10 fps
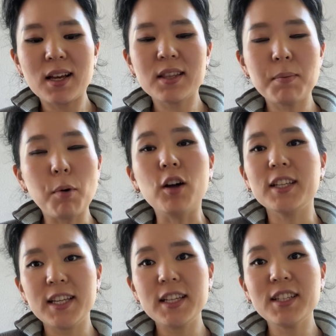the
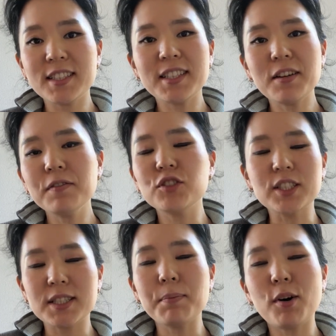body itself,
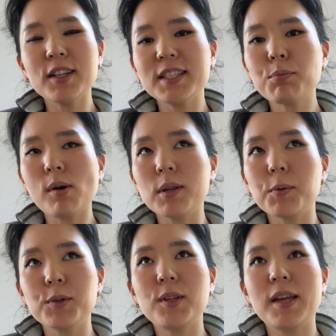just the body is probably
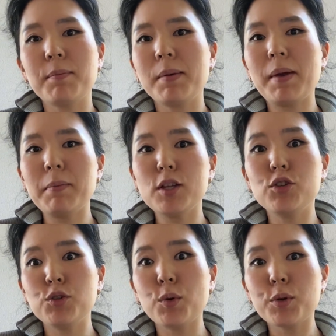going to take me maybe
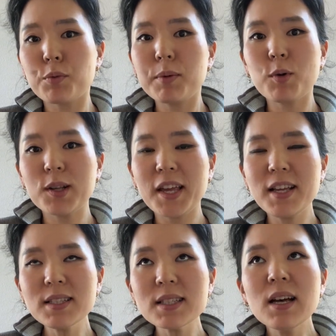2 or 3 more
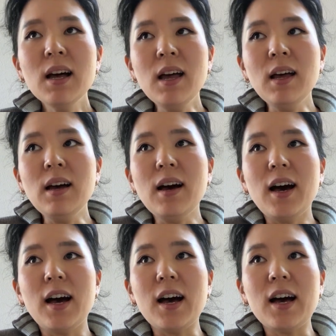days.
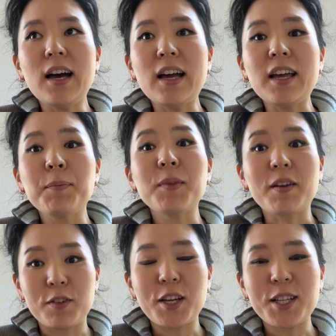I'm
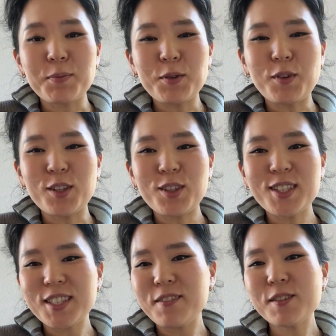definitely gonna move on to the
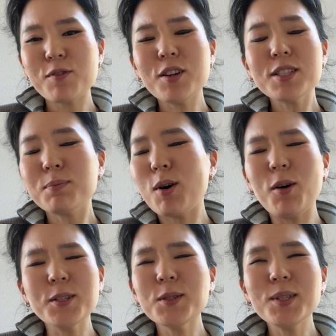sleeves first, but
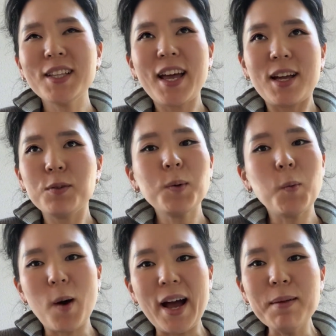also today, I don't know
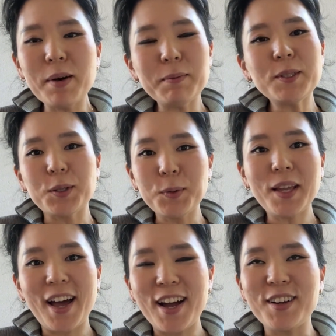why, but I'm so
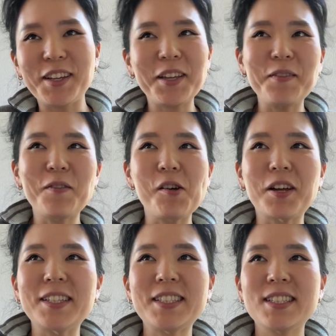tired. I keep
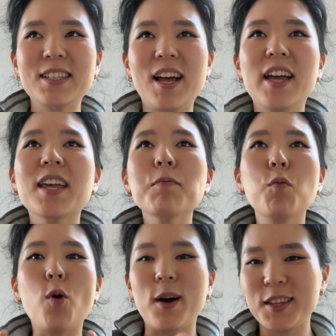
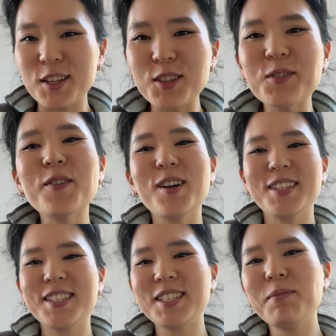wanting to fall
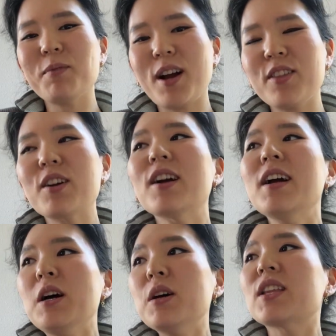asleep rather.
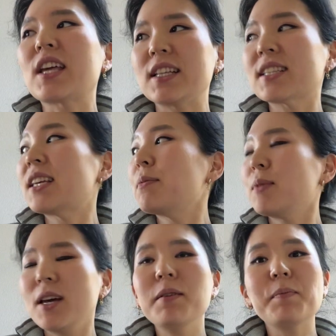The kids keep
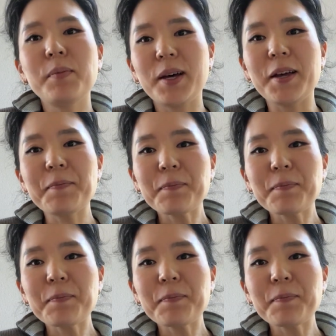me up, but